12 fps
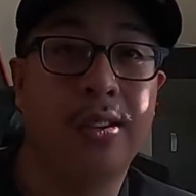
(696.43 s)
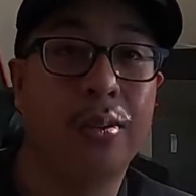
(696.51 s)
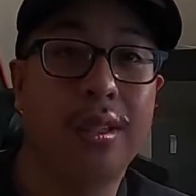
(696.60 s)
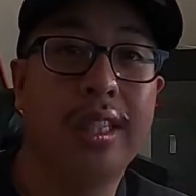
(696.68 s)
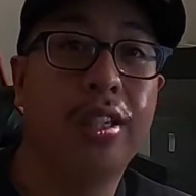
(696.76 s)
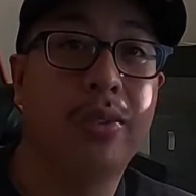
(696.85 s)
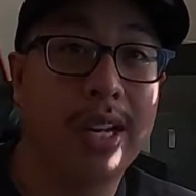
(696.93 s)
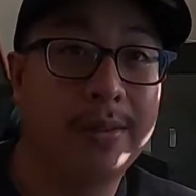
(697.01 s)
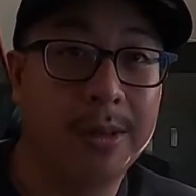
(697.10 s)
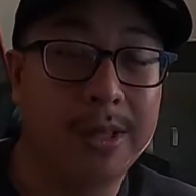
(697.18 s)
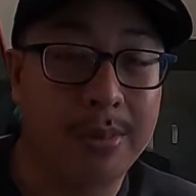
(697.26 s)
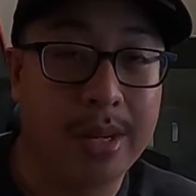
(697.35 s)
still really great
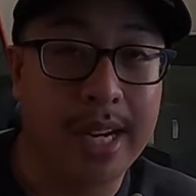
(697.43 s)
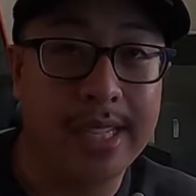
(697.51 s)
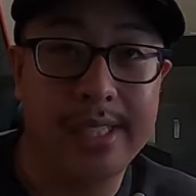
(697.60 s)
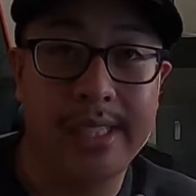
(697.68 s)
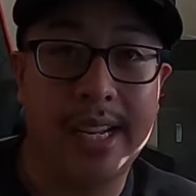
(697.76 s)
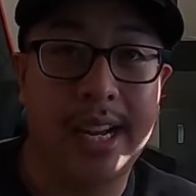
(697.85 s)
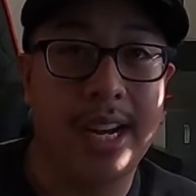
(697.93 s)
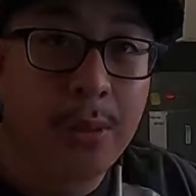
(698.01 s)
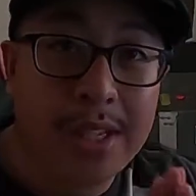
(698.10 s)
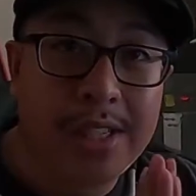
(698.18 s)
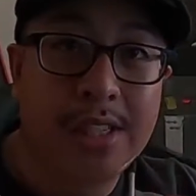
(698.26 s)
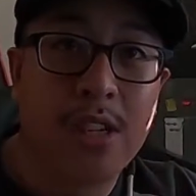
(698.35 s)
for the price. So
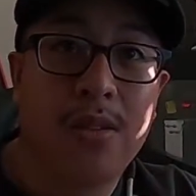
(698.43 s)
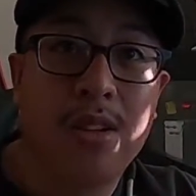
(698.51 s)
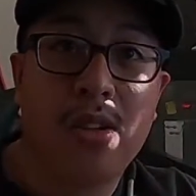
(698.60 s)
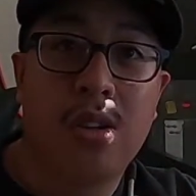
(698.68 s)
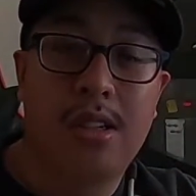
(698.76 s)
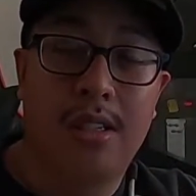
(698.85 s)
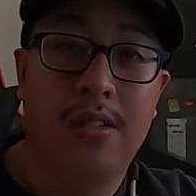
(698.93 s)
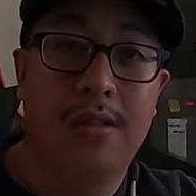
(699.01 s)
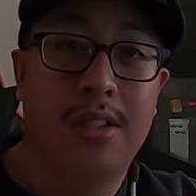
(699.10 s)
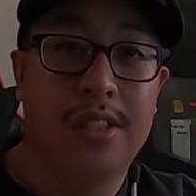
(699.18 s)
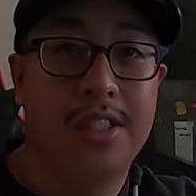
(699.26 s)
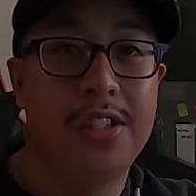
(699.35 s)
with Silver
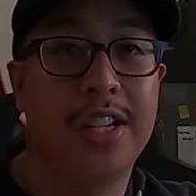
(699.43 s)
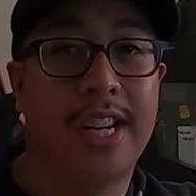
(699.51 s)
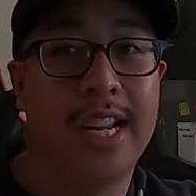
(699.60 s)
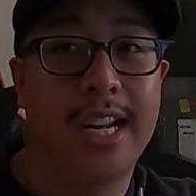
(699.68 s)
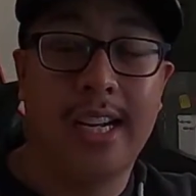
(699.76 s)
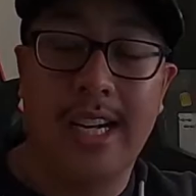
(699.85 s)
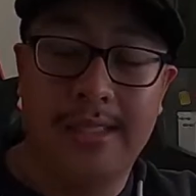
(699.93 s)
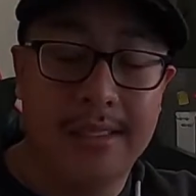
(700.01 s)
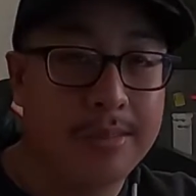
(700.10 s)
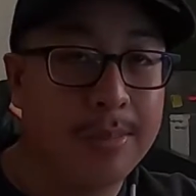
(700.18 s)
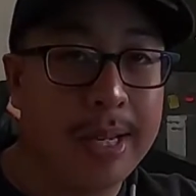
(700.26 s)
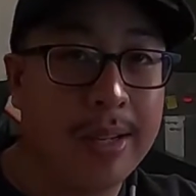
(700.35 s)
coilovers, you can get
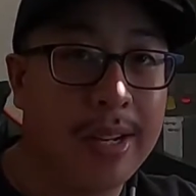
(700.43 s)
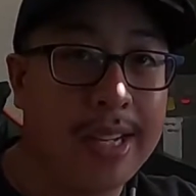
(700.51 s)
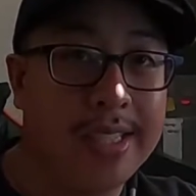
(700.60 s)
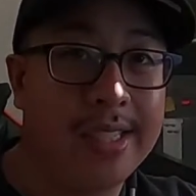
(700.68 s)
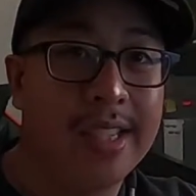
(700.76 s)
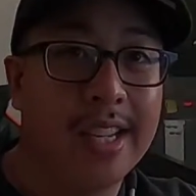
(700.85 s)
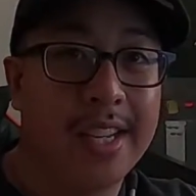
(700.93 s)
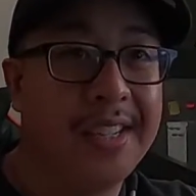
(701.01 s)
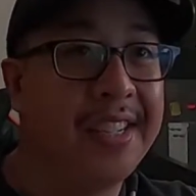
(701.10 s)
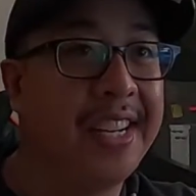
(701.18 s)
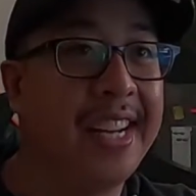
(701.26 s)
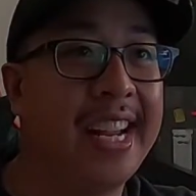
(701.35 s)
custom spring rates,
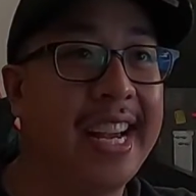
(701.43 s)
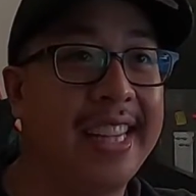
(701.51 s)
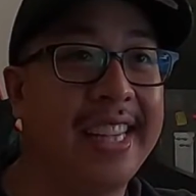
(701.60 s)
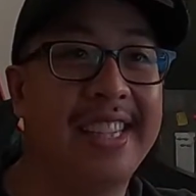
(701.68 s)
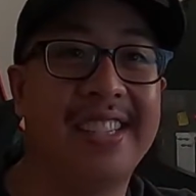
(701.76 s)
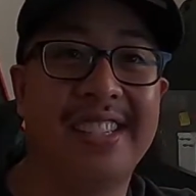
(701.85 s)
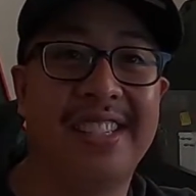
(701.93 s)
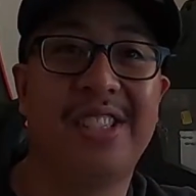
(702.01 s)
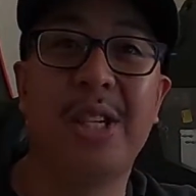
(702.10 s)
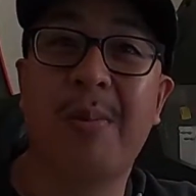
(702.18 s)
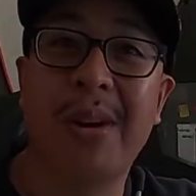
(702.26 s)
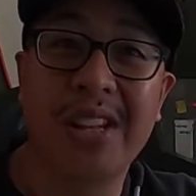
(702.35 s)
you can get
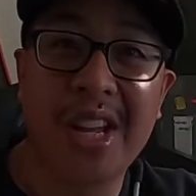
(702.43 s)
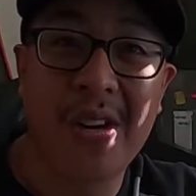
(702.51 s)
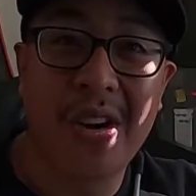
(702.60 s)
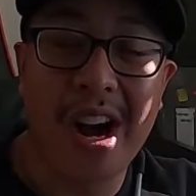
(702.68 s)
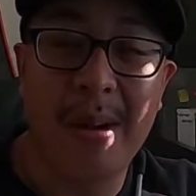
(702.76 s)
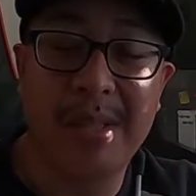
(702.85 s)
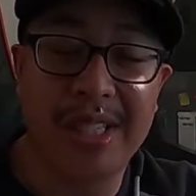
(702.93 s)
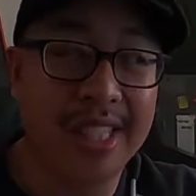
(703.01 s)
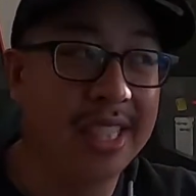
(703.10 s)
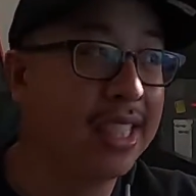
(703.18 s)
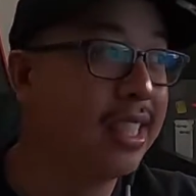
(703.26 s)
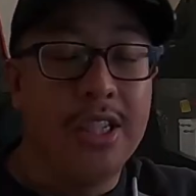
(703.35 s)
super low
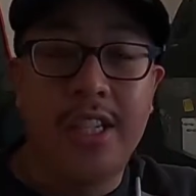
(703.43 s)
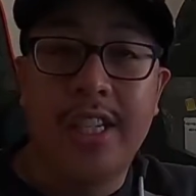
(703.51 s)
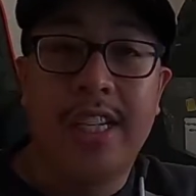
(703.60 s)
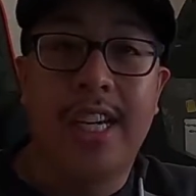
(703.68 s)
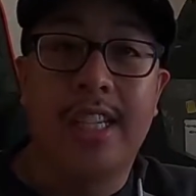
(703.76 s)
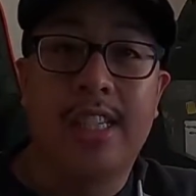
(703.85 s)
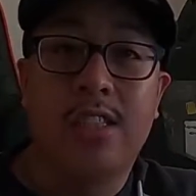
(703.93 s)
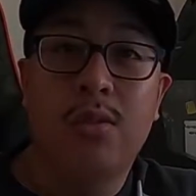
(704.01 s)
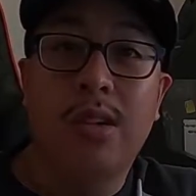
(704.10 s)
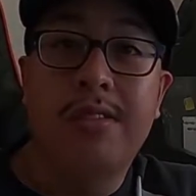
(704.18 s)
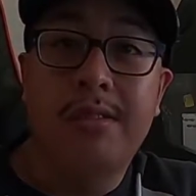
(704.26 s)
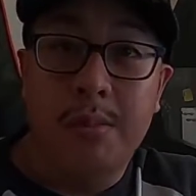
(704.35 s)
option, you can get a
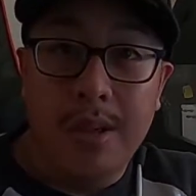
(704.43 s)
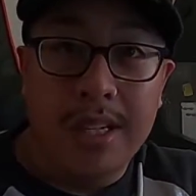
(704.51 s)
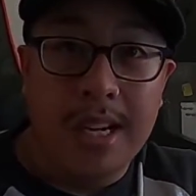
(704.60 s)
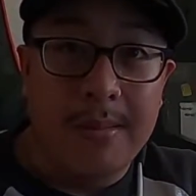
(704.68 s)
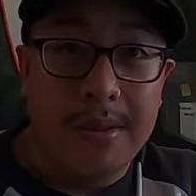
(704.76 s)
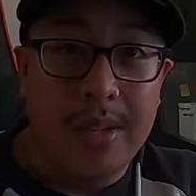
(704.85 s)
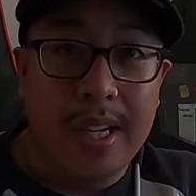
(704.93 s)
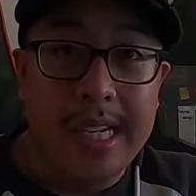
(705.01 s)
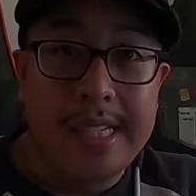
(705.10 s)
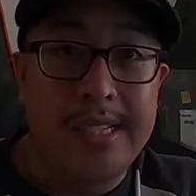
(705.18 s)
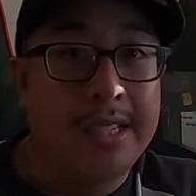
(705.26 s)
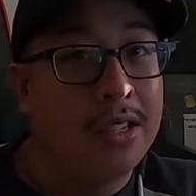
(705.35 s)
Swift spring
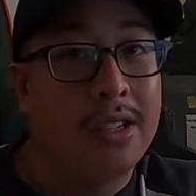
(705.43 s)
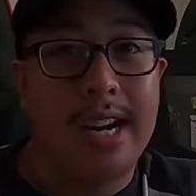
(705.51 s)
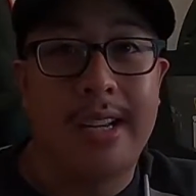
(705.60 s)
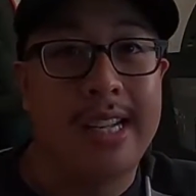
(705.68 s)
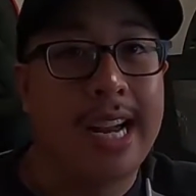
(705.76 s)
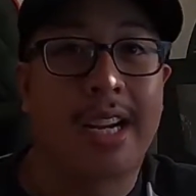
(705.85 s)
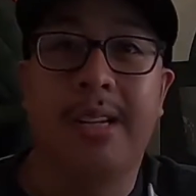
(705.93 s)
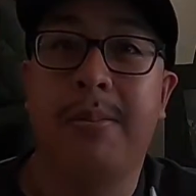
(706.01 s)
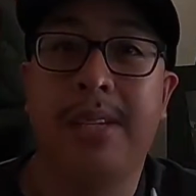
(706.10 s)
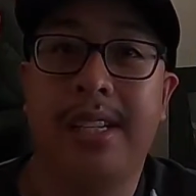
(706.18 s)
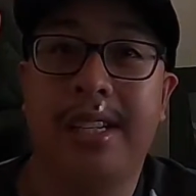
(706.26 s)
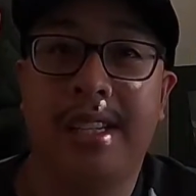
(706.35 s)
upgrade. So that could
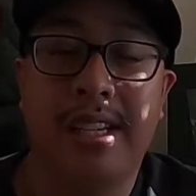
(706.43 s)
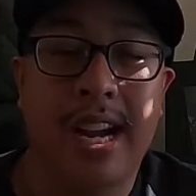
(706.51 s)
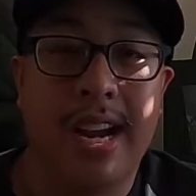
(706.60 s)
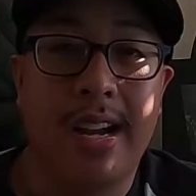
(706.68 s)
be,